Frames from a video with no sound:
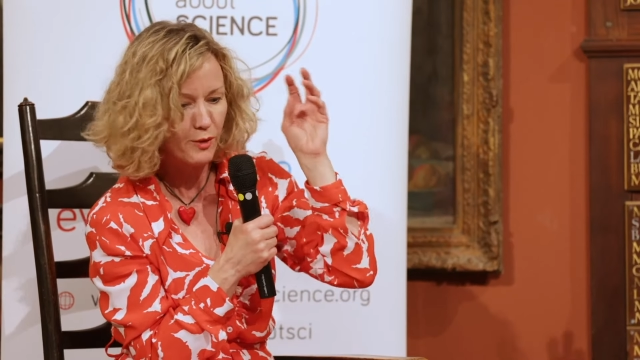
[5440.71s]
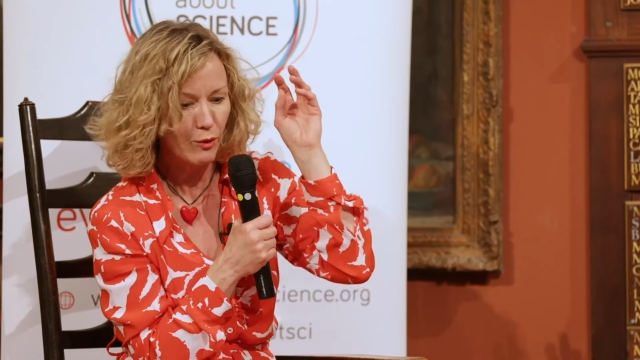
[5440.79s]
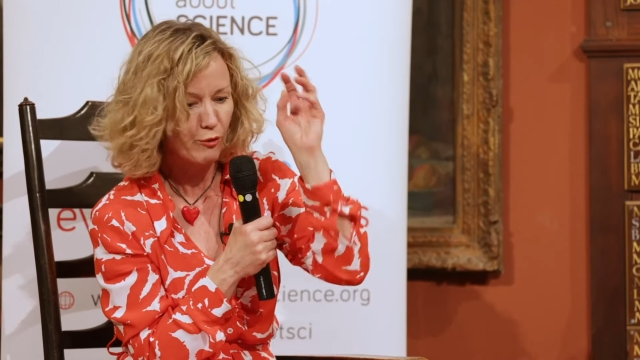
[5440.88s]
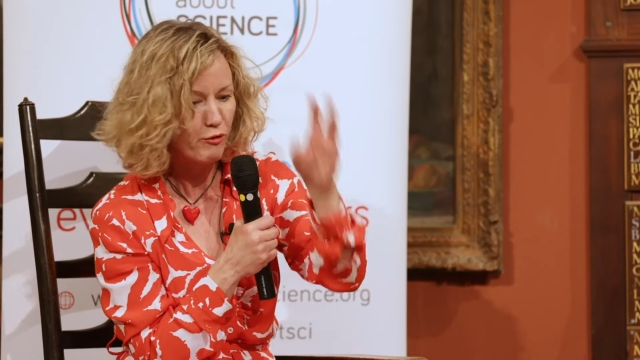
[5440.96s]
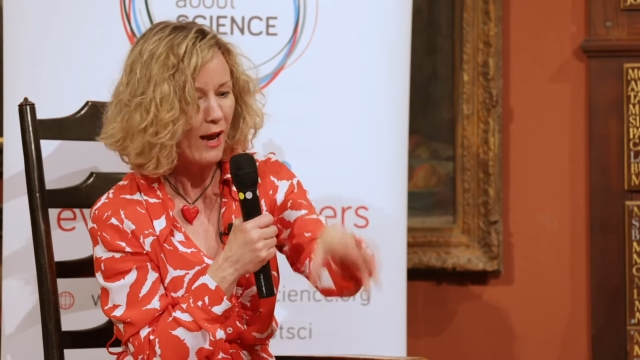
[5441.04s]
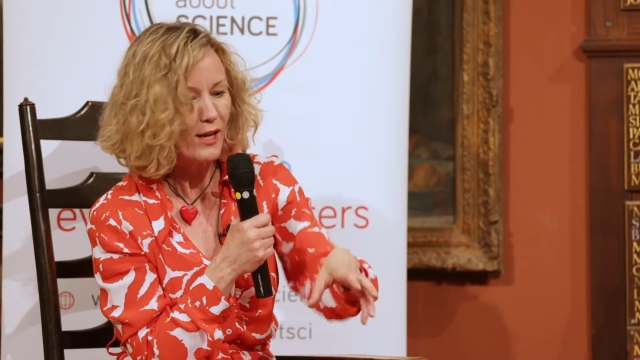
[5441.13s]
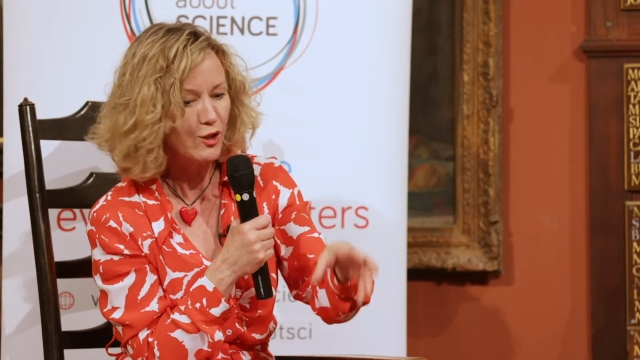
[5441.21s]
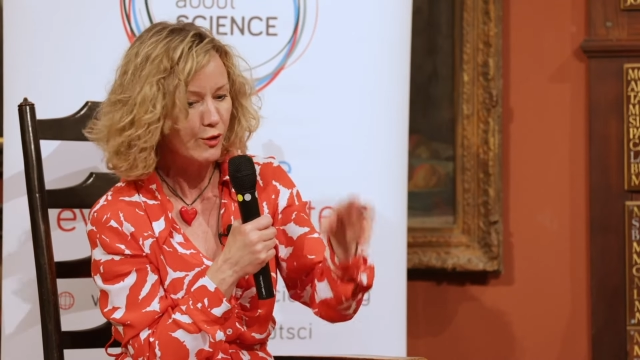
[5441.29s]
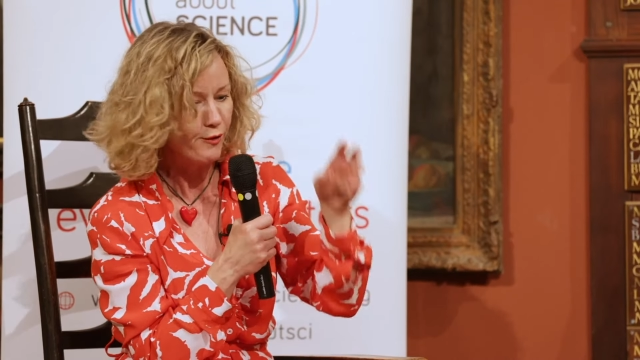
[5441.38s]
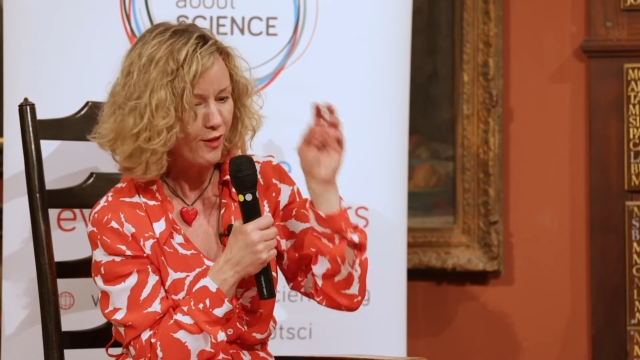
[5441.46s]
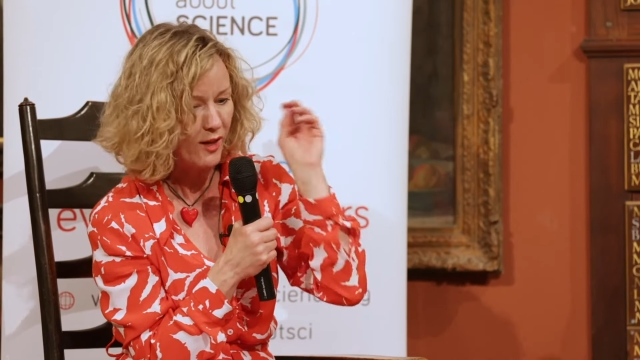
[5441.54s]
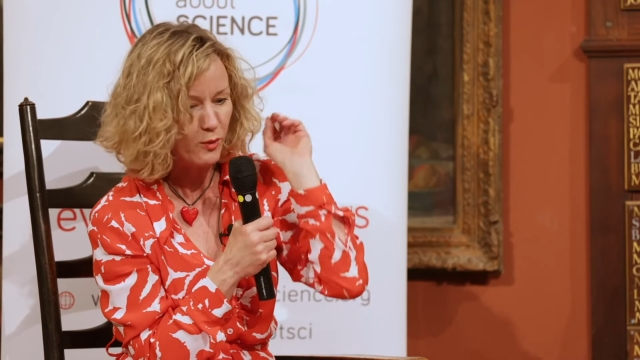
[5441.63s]
a range
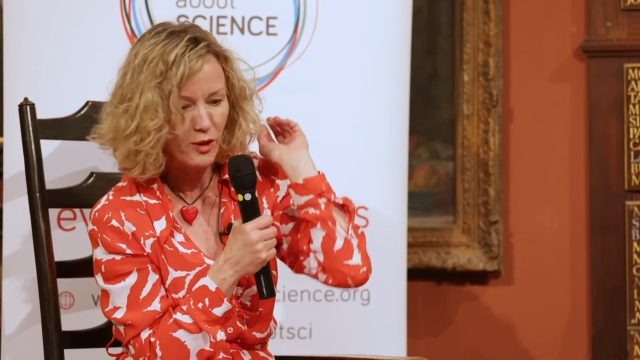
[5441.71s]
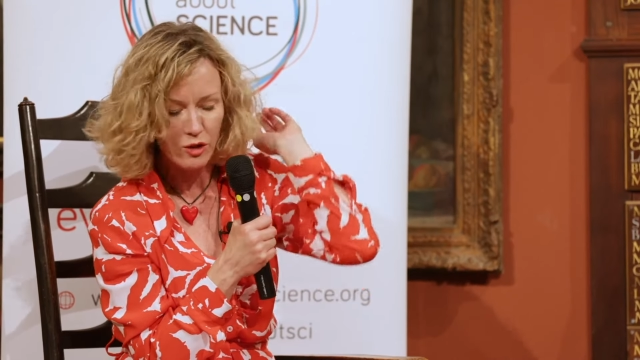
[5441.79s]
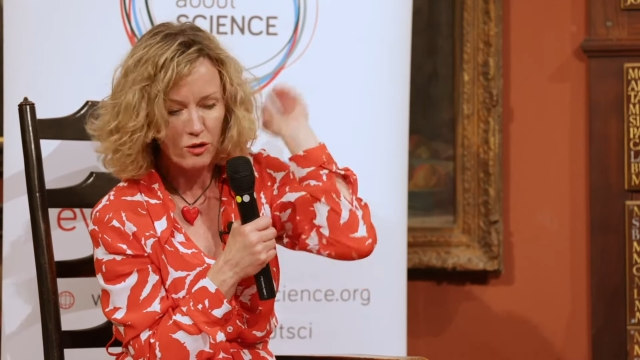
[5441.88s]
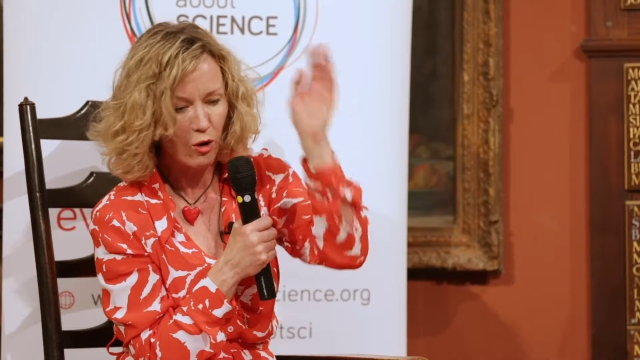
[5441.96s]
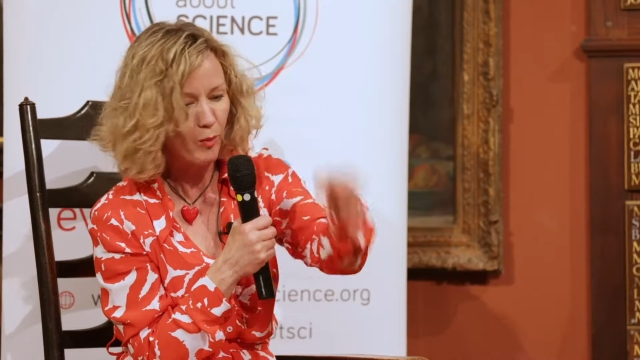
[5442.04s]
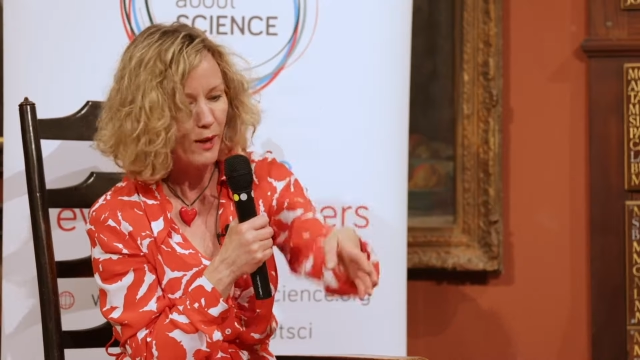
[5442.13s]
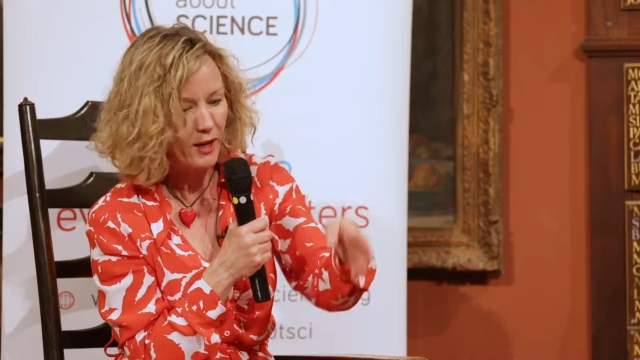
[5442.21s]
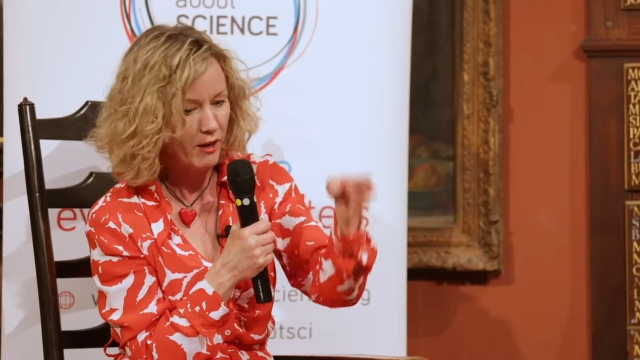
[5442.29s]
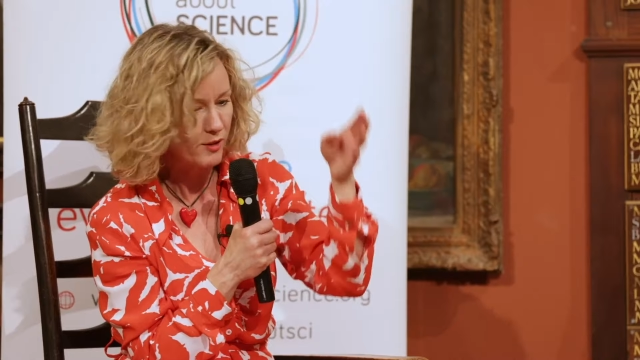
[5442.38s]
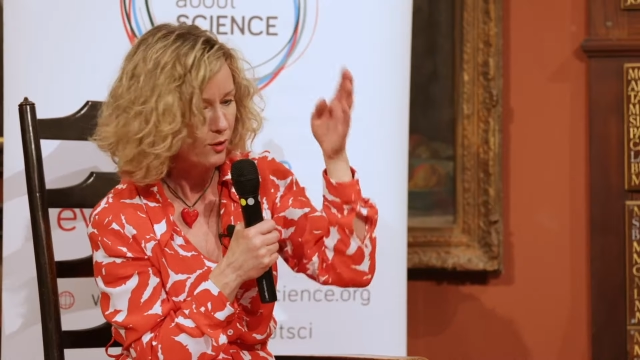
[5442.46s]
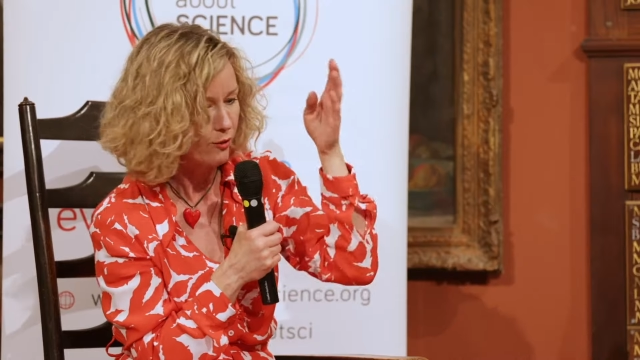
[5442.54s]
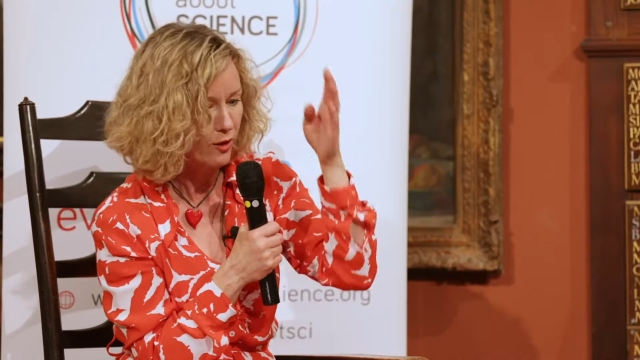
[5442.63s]
of things where you just lob in
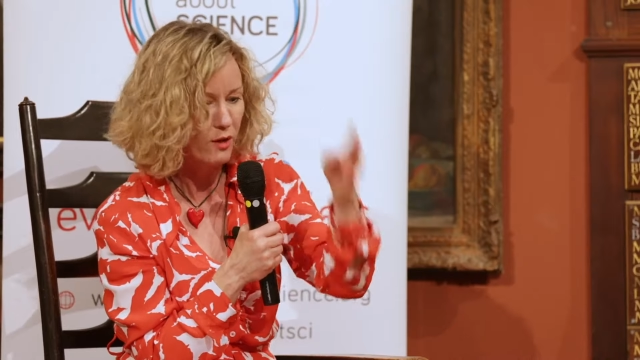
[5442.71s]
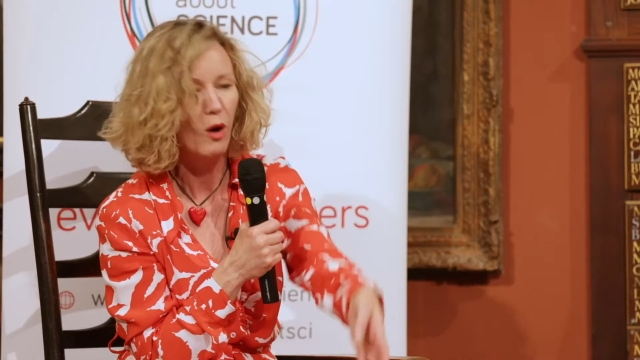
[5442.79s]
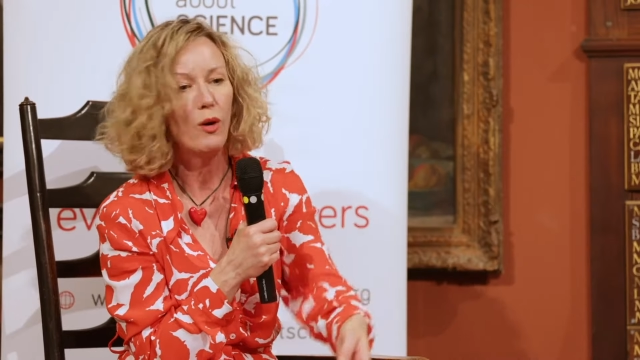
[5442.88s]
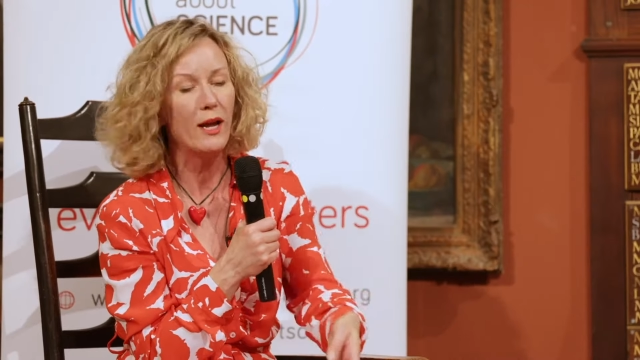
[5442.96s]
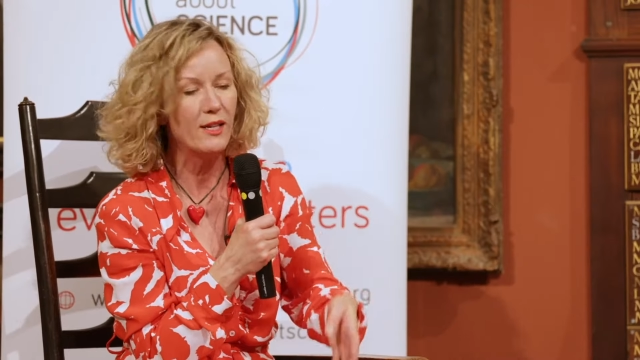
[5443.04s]
a sort of,